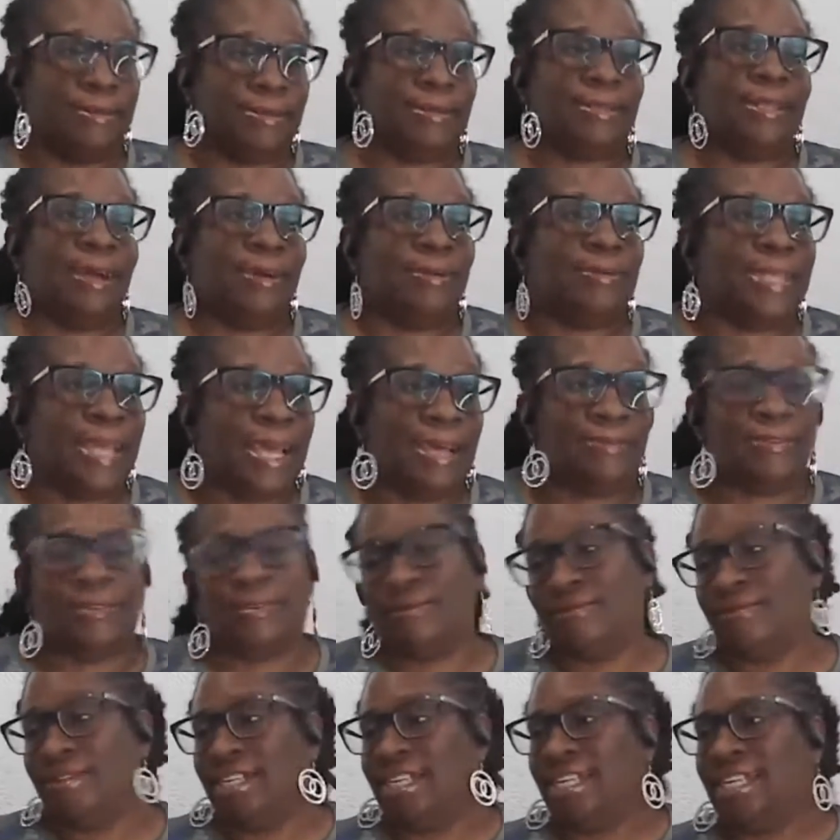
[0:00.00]
we don't have
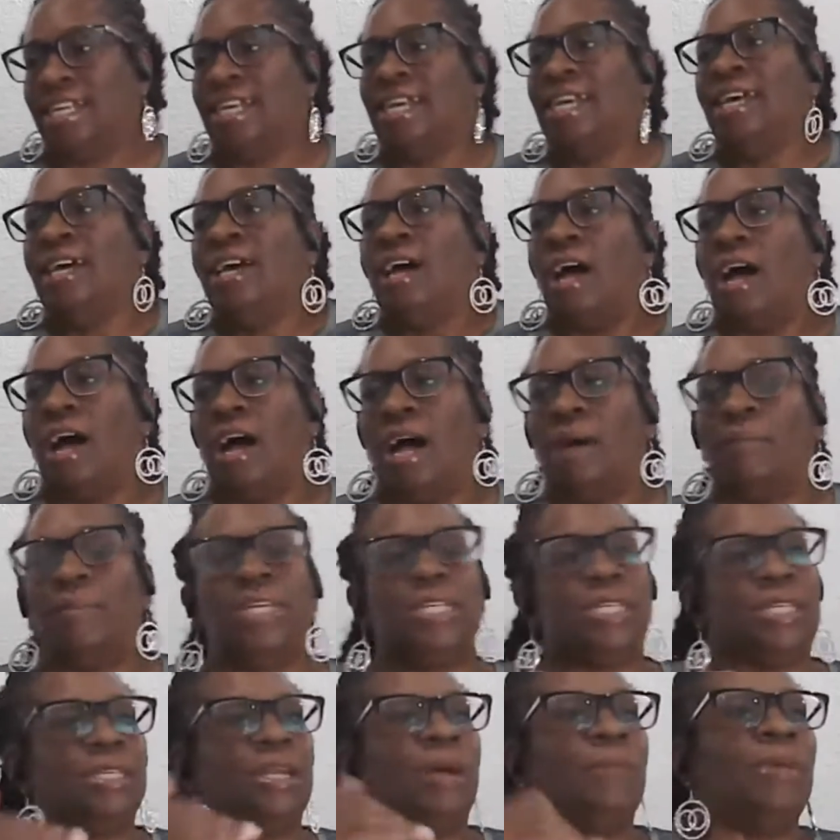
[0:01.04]
to.
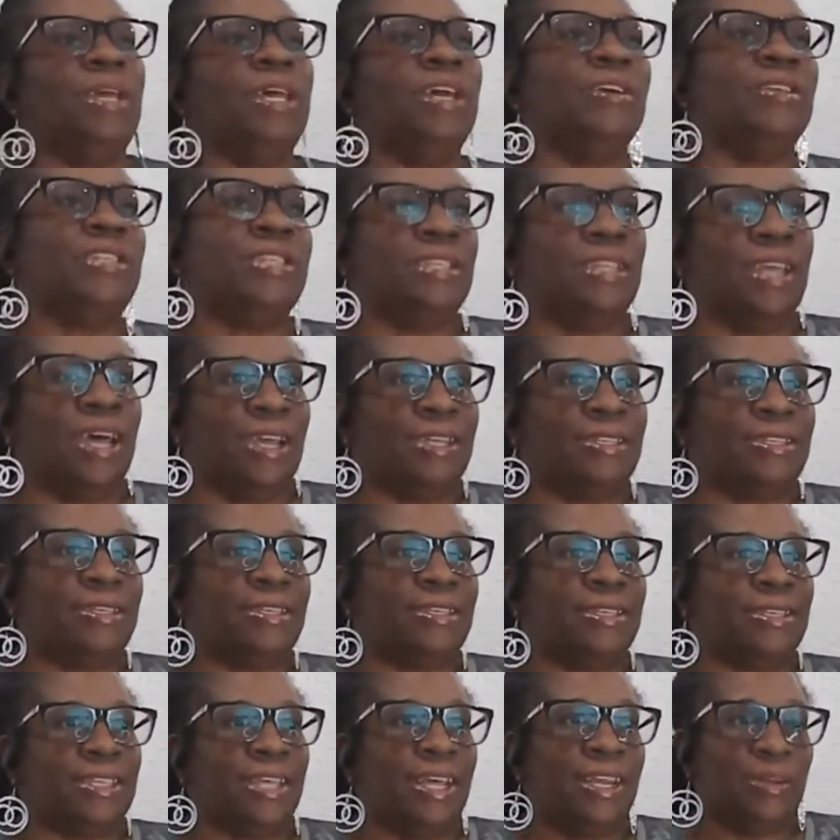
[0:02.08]
Listen, I'm here tonight to
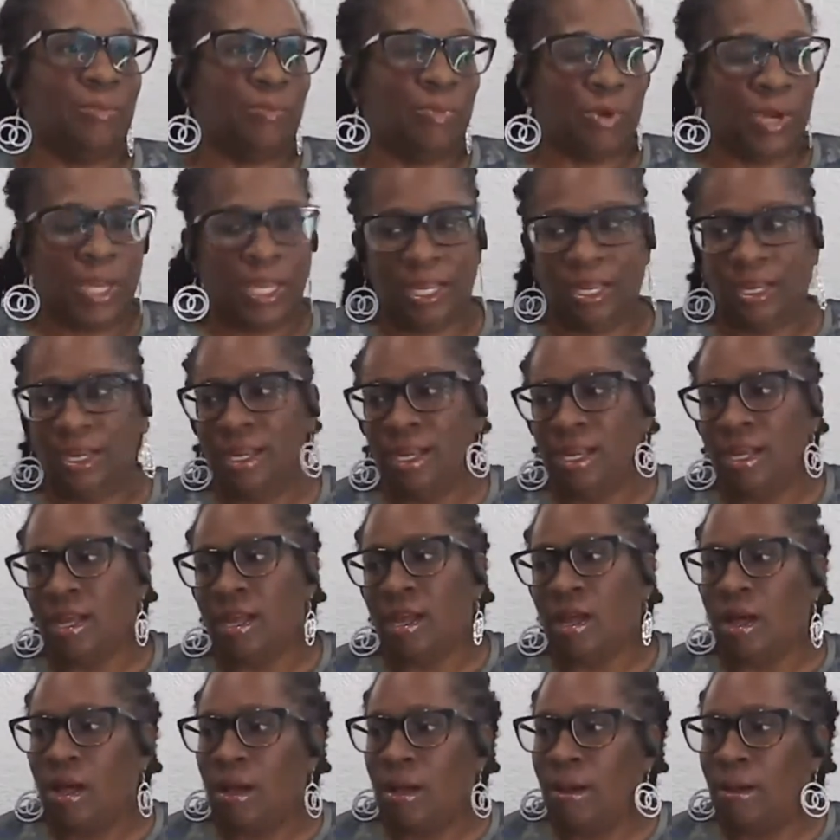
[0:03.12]
celebrate
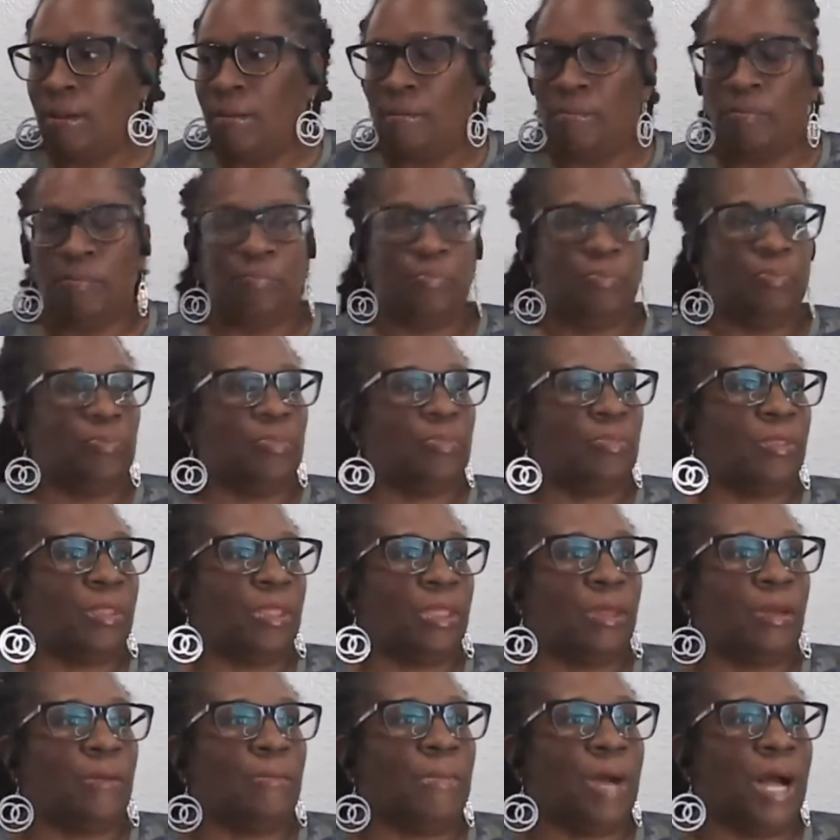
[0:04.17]
um
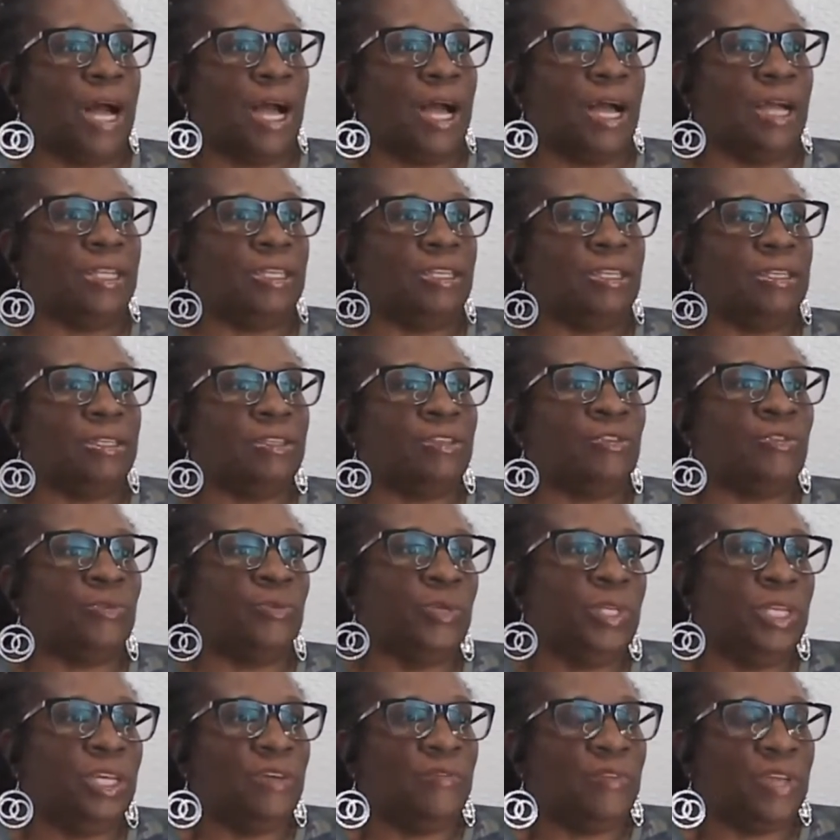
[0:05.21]
my
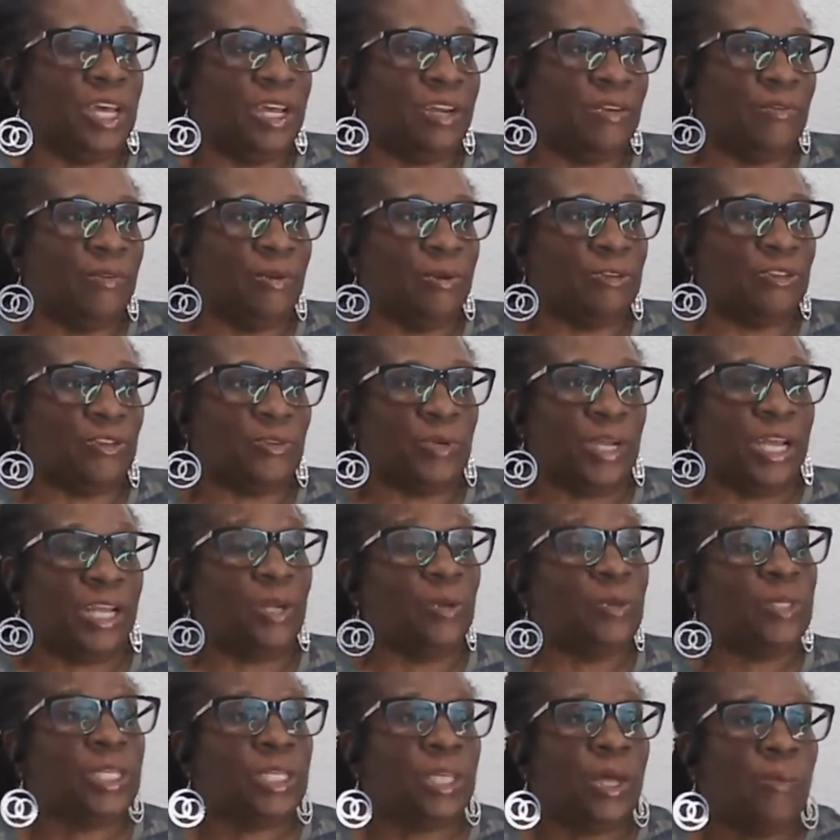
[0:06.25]
20th anniversary. I
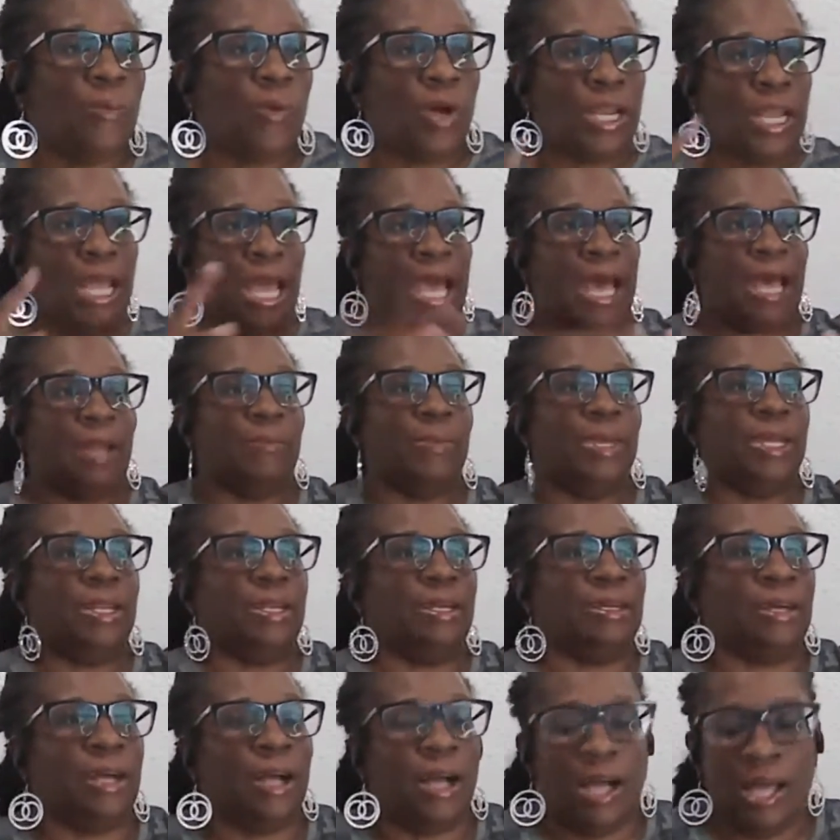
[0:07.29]
know someone had
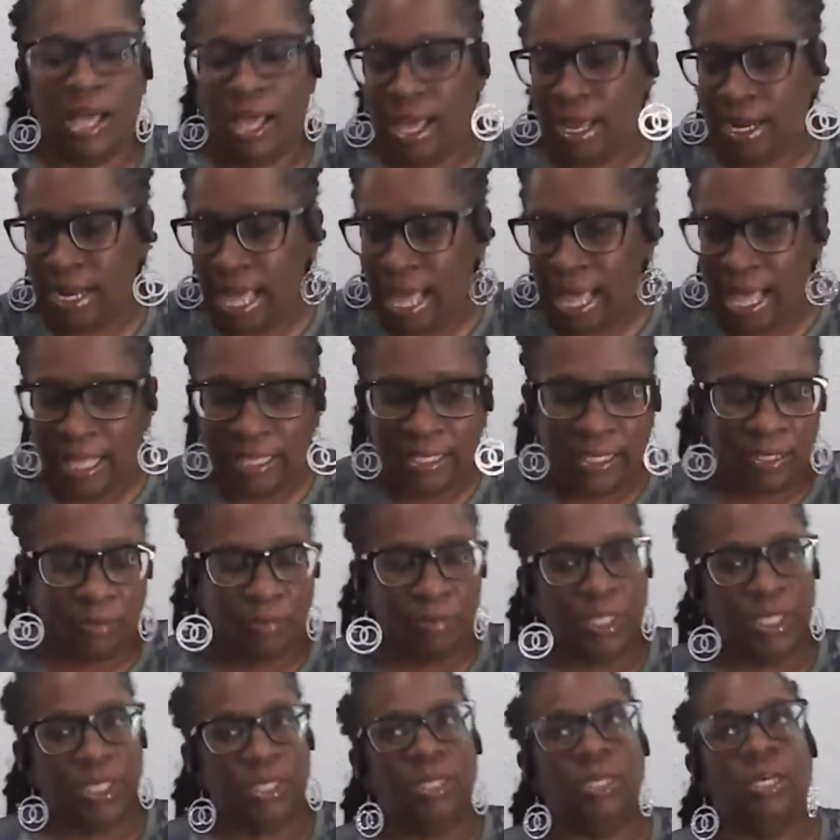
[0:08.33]
asked
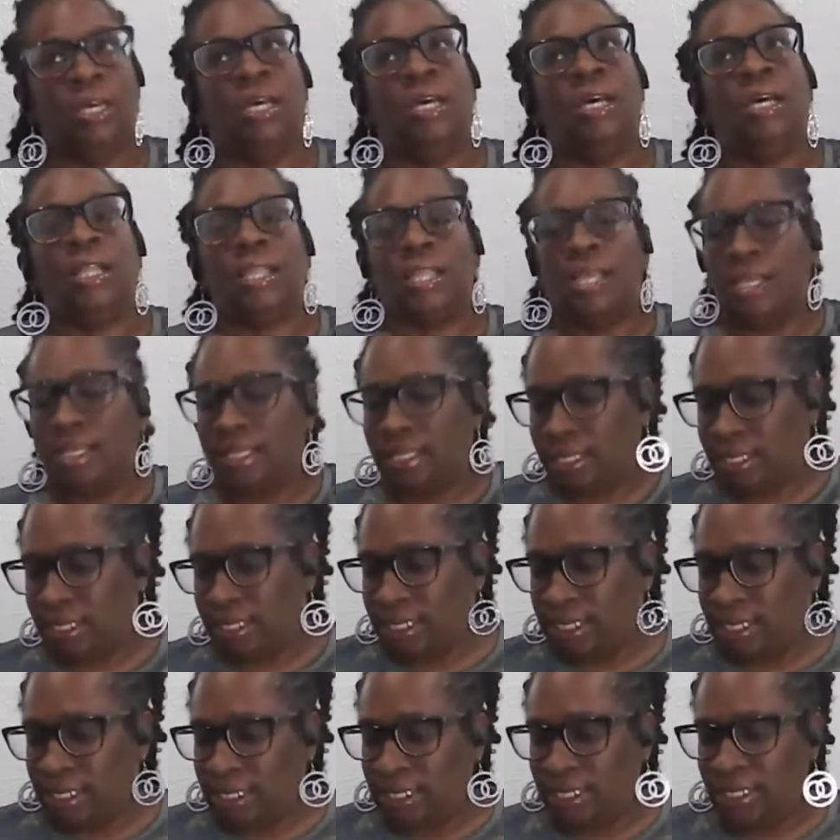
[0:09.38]
me. They
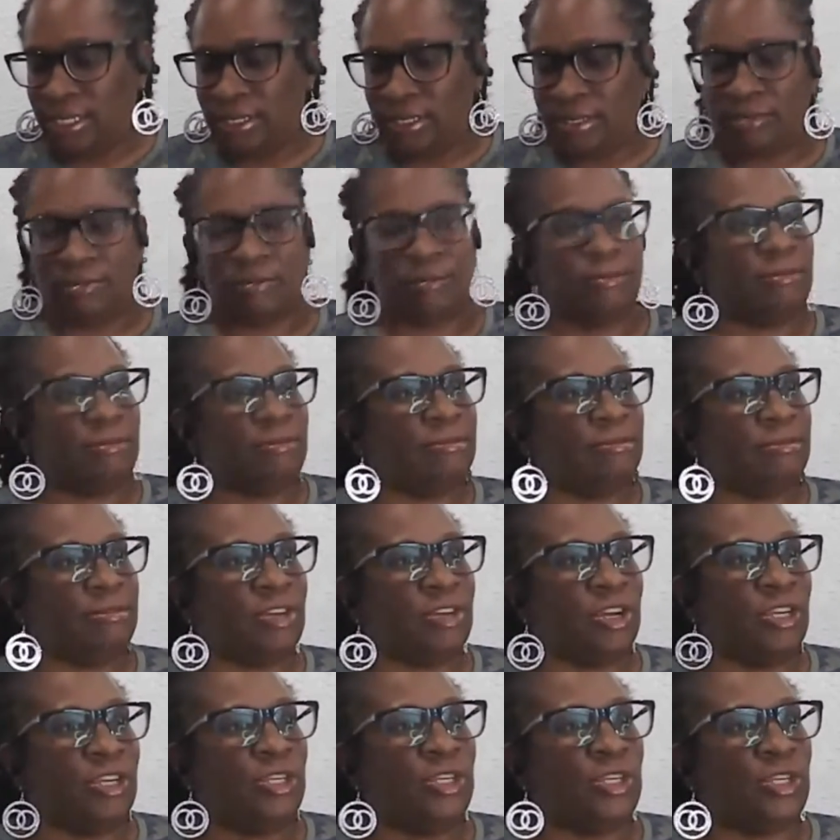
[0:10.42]
said, "Kenya,
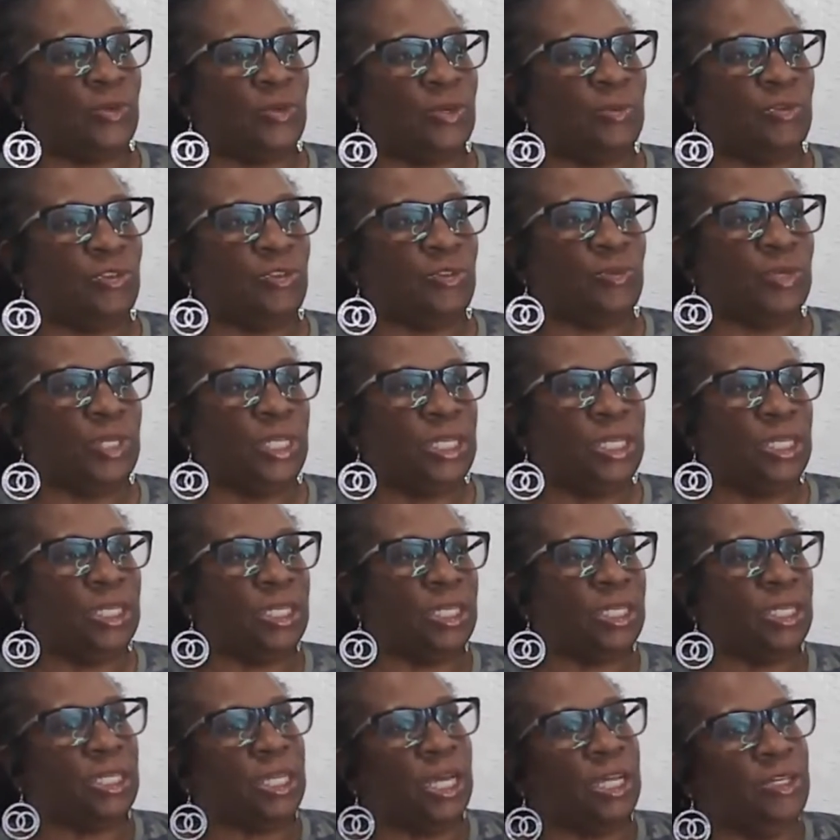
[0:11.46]
are you sure it was 20
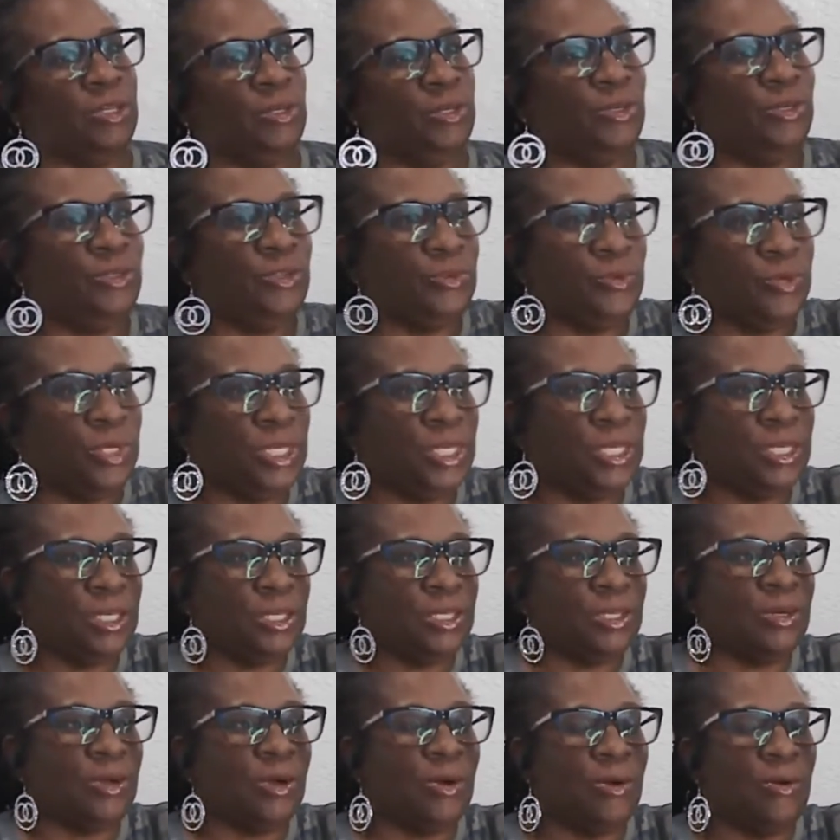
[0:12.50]
years? Because I knew you 20
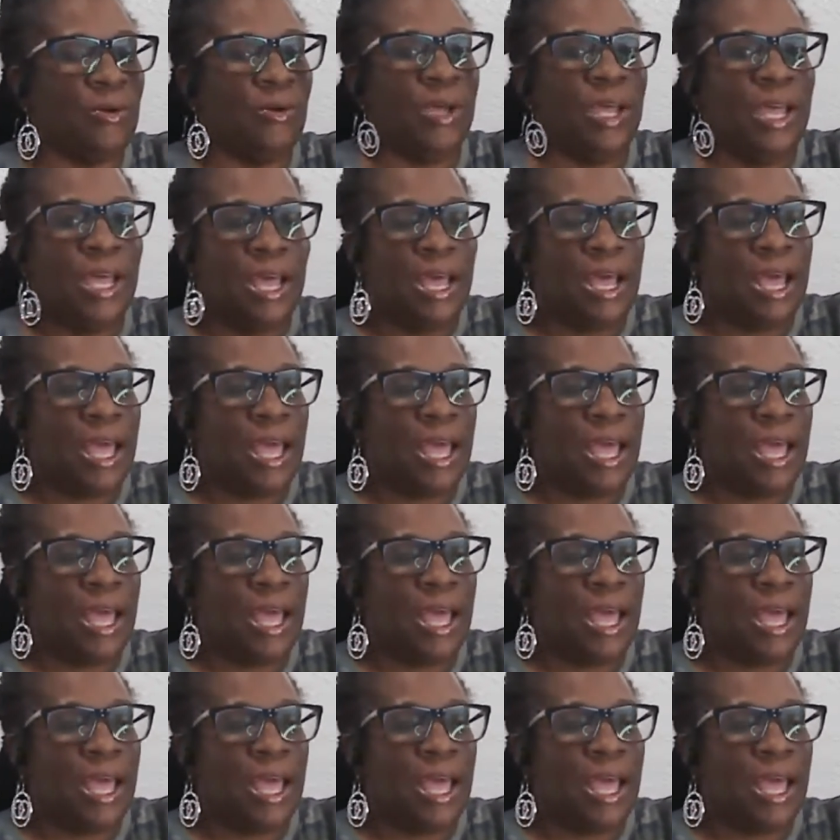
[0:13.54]
years ago,